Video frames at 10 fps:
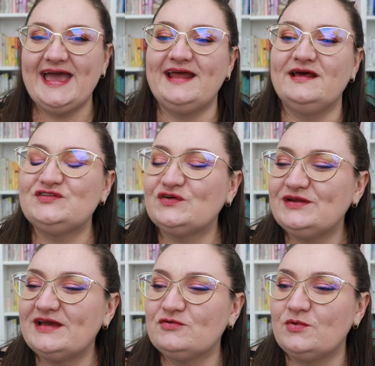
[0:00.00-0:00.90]
and I
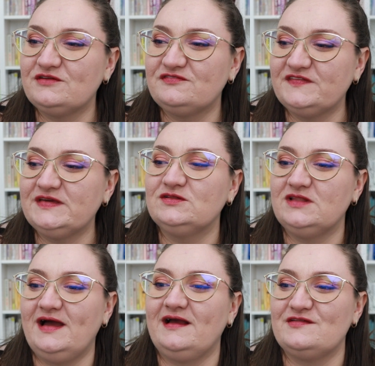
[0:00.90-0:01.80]
don't ever want to feel
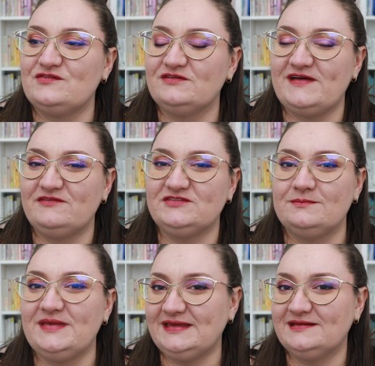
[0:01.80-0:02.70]
like I sort of have to
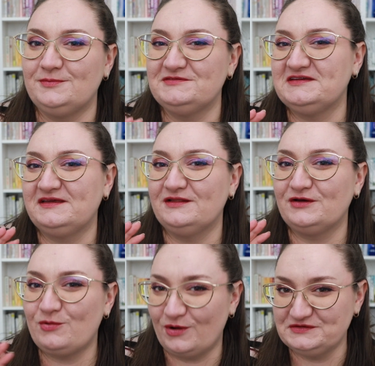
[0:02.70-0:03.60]
meet a particular
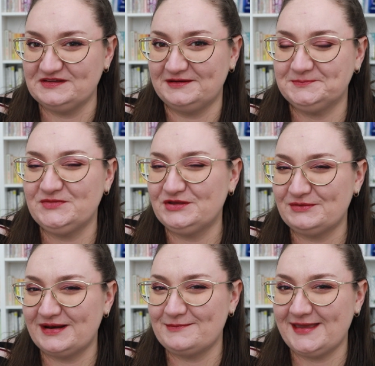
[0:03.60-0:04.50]
quota. You know
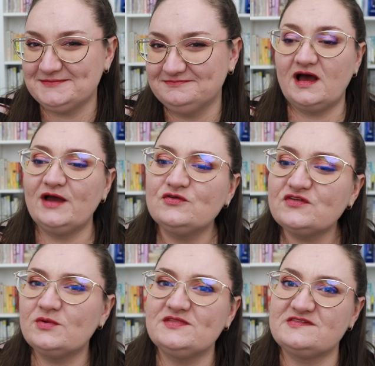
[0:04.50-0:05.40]
what I mean? I
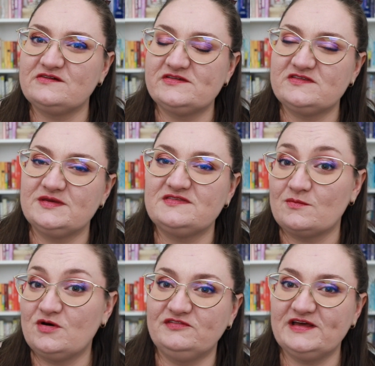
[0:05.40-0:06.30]
also want the series to be
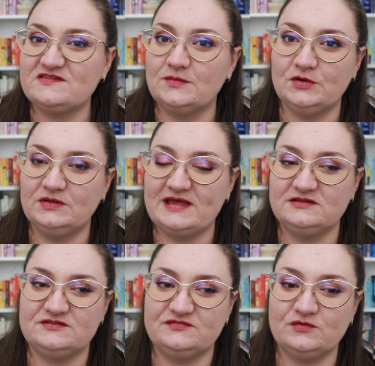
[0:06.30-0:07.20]
somewhat flexible
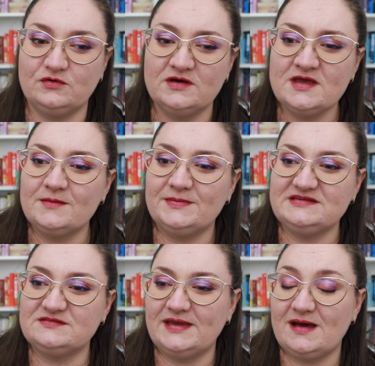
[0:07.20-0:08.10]
and for me
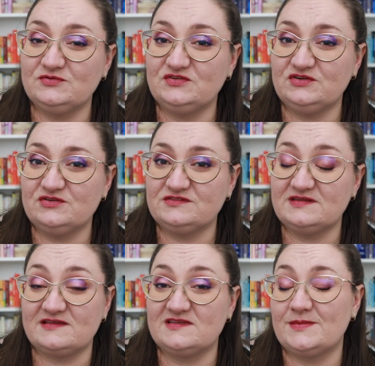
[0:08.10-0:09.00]
to be able to use
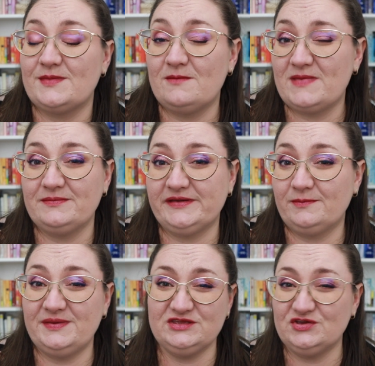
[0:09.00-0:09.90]
decks that are maybe a
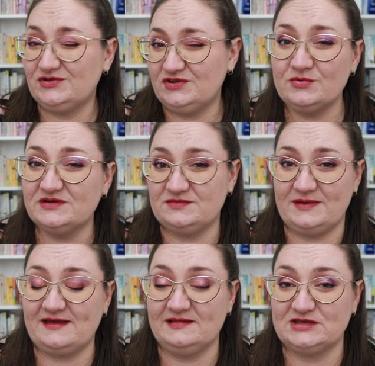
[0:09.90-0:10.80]
bit newer to my
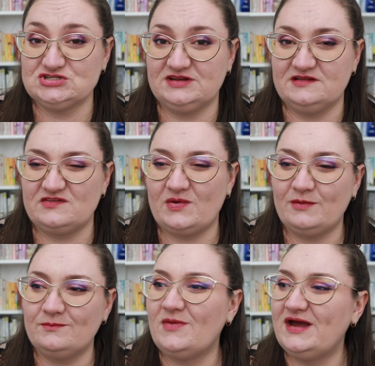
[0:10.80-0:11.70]
collection, and so I
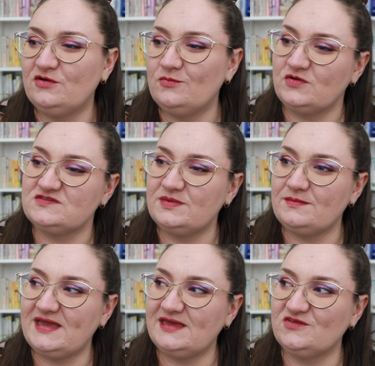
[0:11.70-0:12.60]
might not want to be
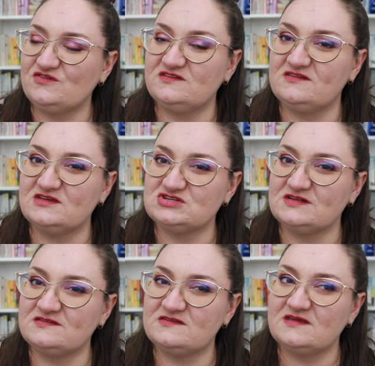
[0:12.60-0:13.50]
making those
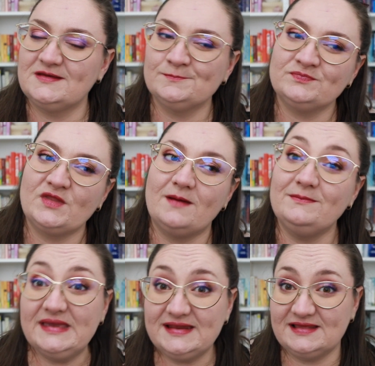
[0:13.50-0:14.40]
decisions
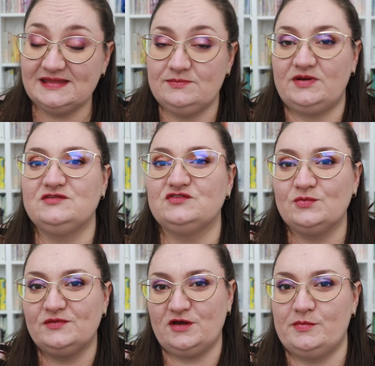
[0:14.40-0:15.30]
immediately, but I do
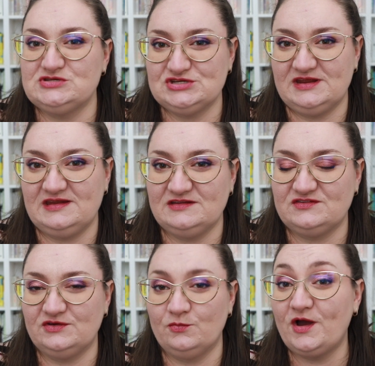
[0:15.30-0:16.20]
want the opportunity
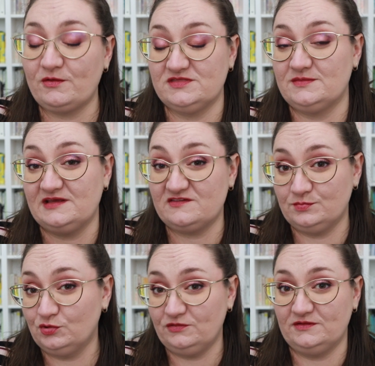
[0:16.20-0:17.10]
to work with them and
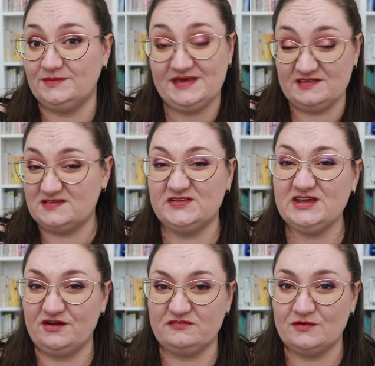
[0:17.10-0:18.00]
explore them in this
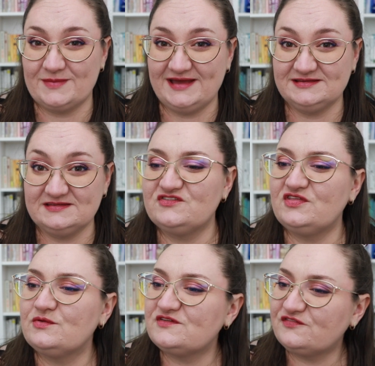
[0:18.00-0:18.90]
video format. So
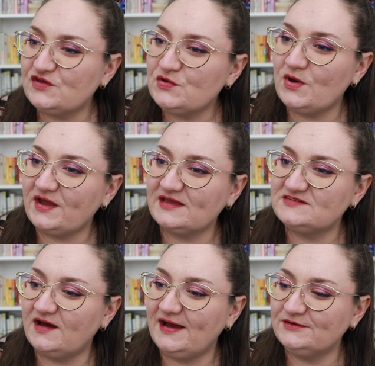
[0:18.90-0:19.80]
there was a few working
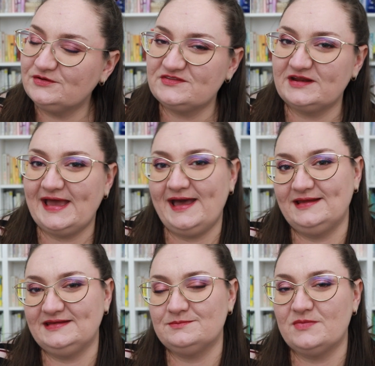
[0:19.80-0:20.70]
titles that I
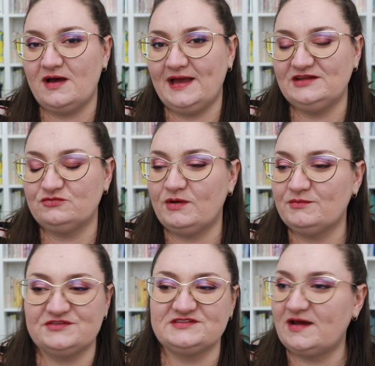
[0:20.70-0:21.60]
had in mind. One
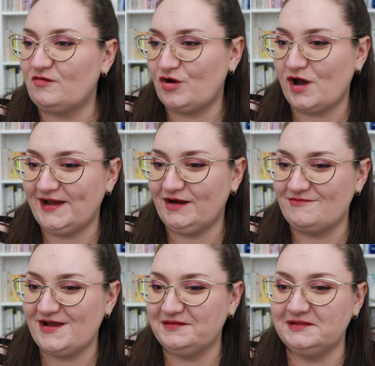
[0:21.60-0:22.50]
was Tarot
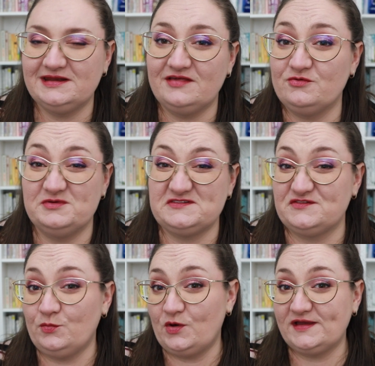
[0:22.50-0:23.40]
IRL, another was
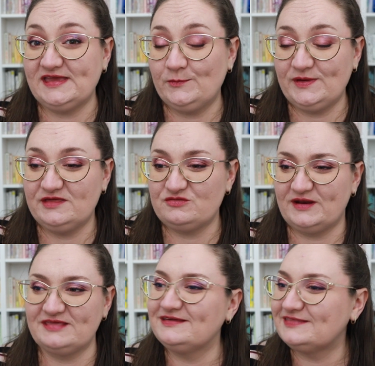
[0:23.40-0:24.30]
just Working With, but
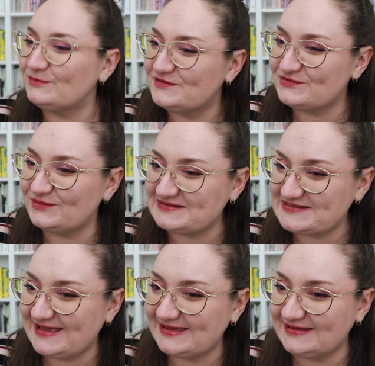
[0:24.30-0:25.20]
I think that one's already
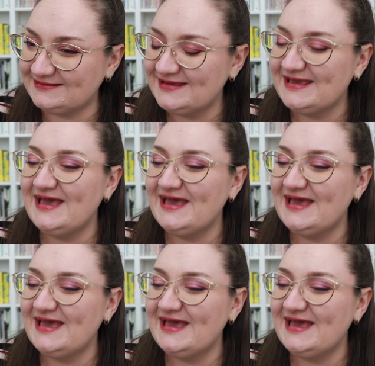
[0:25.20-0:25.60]
taken.